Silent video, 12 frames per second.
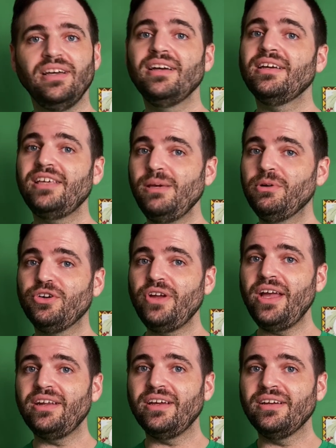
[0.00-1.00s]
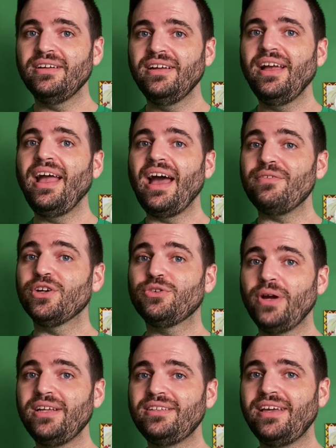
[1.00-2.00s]
Keep creating, have a
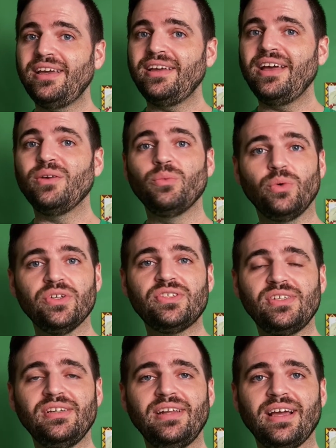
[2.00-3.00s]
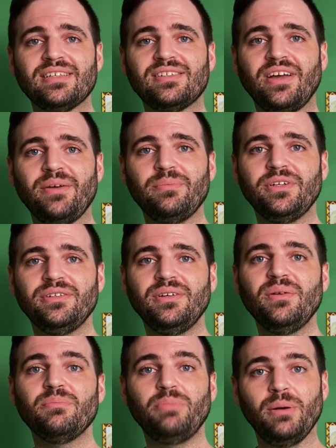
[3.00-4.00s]
great day, and we'll see you next time.
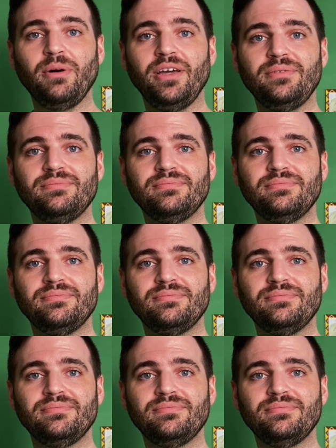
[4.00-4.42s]
Bye-bye.